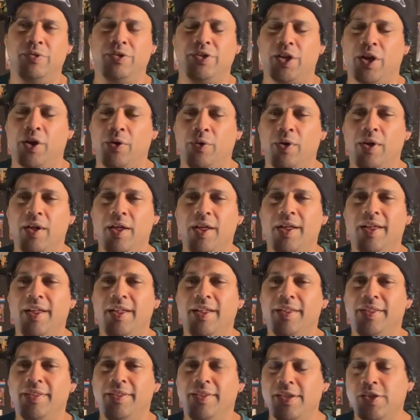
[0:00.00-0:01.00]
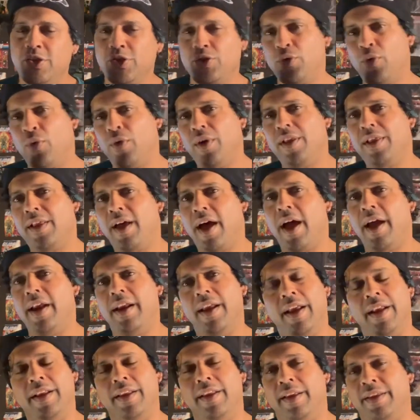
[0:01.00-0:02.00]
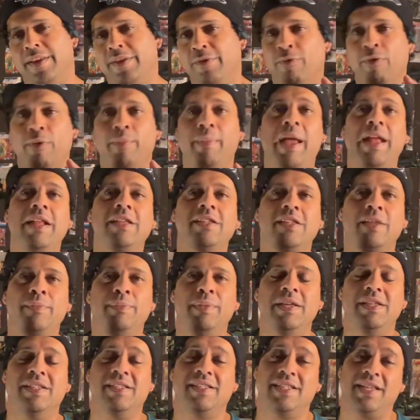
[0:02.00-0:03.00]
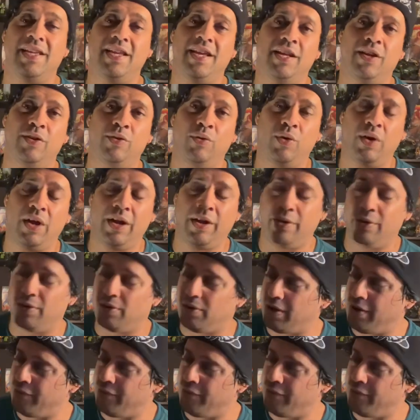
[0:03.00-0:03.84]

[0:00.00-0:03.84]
So this storyline, it, it remains to be seen uh,